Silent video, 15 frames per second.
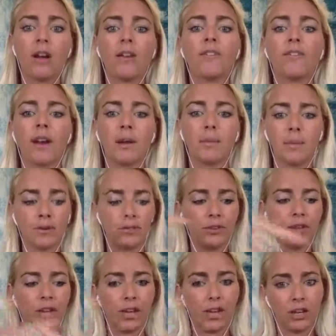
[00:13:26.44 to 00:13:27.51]
venomous,
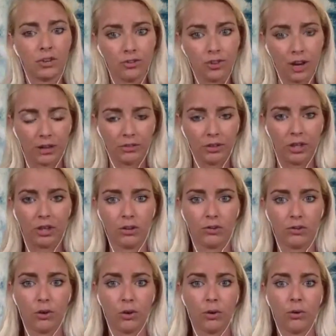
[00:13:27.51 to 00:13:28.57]
injected.
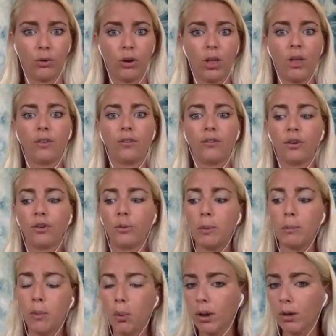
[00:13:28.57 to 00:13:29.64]
So for it to be
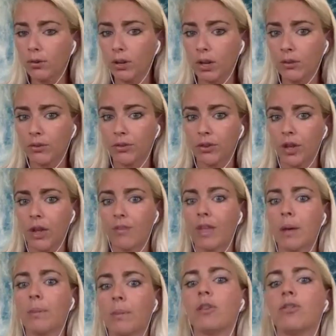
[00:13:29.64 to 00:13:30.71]
poisonous,
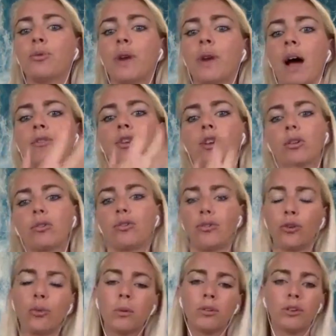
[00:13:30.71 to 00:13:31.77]
that means you would have to
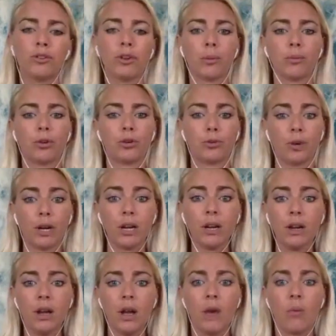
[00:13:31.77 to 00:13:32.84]
consume it to some
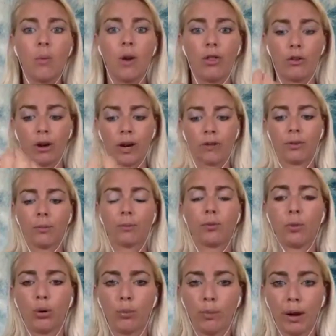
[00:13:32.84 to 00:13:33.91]
degree, whether it gets
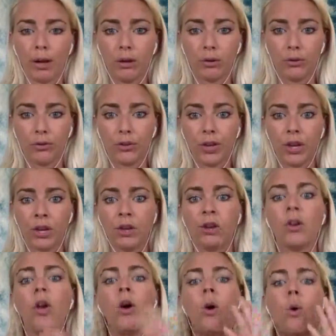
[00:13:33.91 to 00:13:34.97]
absorbed by your
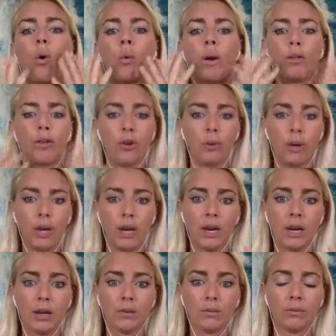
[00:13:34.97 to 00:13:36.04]
skin or whether you eat
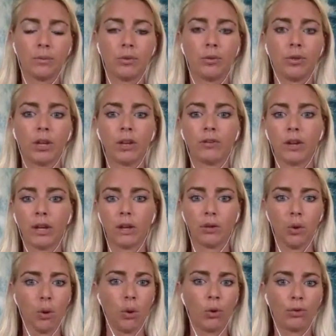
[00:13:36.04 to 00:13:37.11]
it. So think of like in
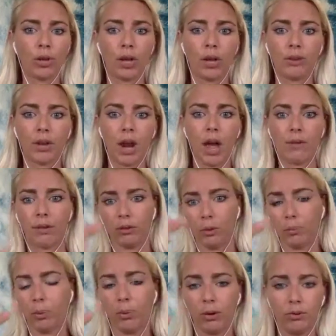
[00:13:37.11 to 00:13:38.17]
the old days, it had like the
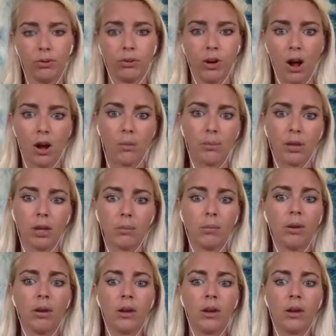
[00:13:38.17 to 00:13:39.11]
poison goblet,